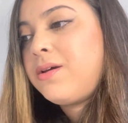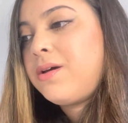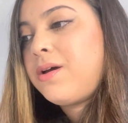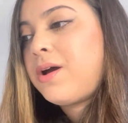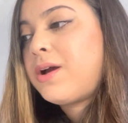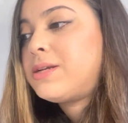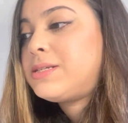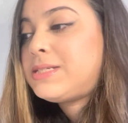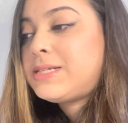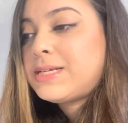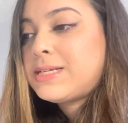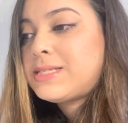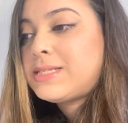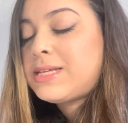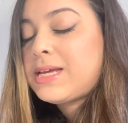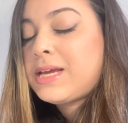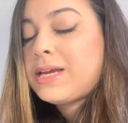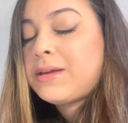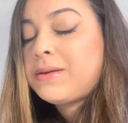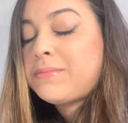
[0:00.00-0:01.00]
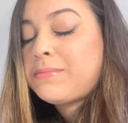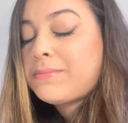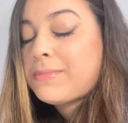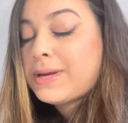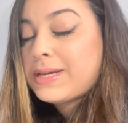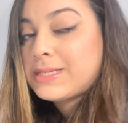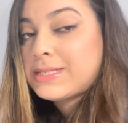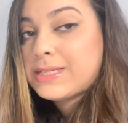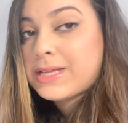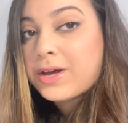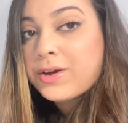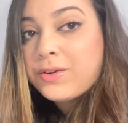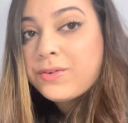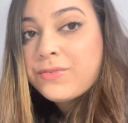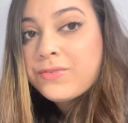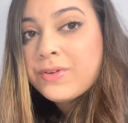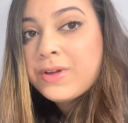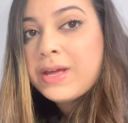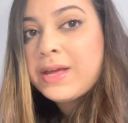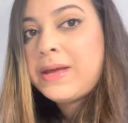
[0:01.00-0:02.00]
artistic
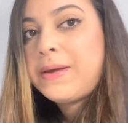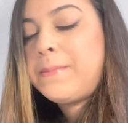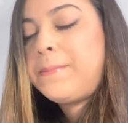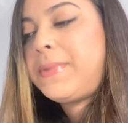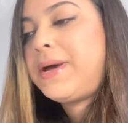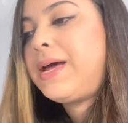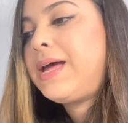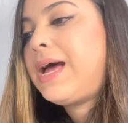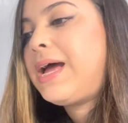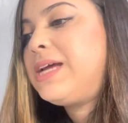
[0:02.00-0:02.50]
myself, but